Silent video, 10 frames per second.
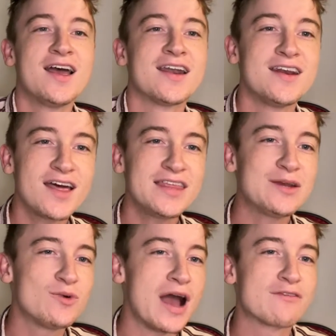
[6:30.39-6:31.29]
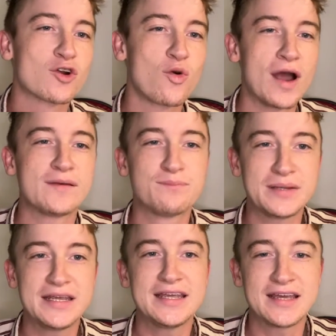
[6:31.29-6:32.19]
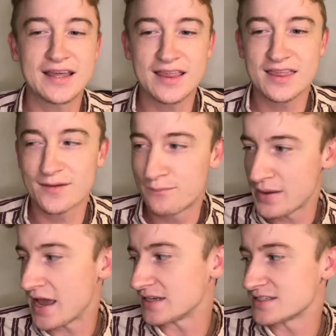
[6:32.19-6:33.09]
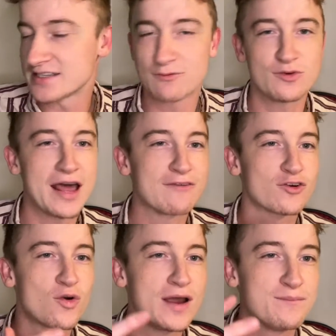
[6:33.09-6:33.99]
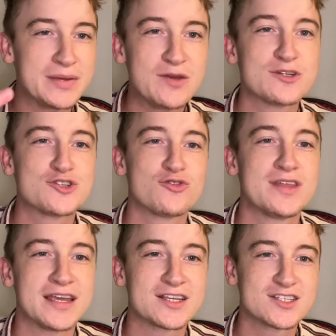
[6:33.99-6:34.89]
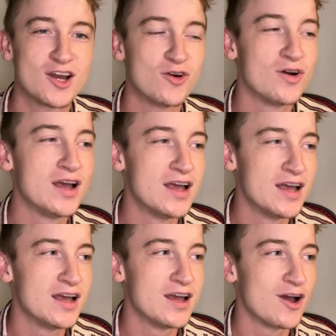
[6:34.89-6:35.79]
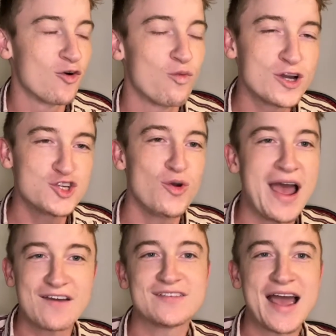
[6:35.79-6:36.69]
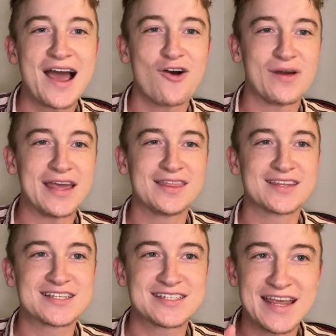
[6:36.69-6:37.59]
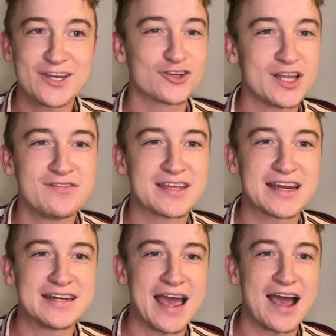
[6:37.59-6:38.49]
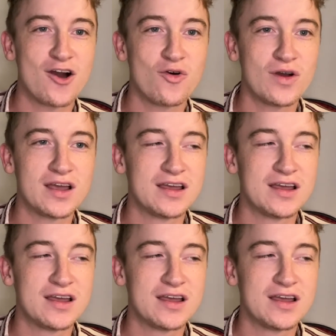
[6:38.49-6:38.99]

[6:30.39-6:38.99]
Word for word: Nothing will ever quite be the best. It will never quite be what you think. So what you have now and the state you're living in now